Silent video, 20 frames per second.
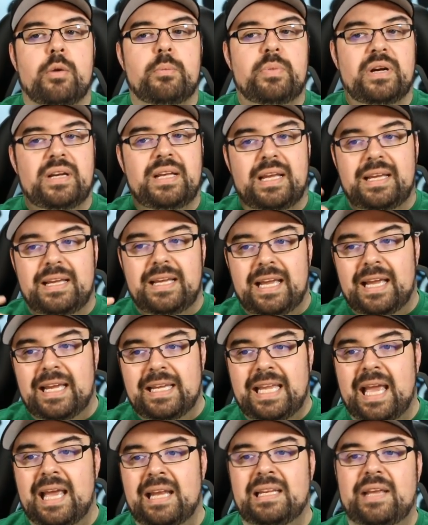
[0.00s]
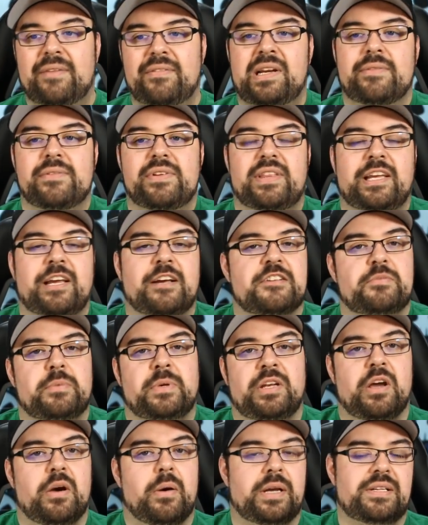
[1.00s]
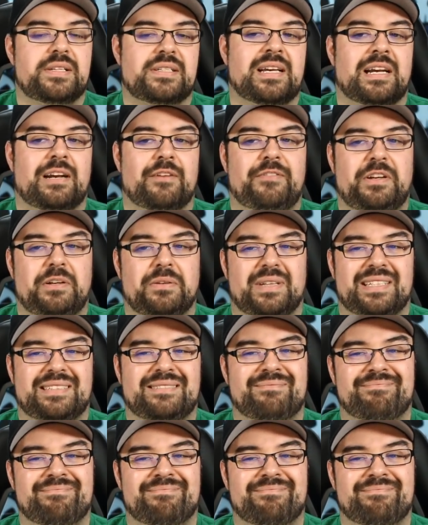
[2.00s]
But again, given everything else we know, I just kind of feel like,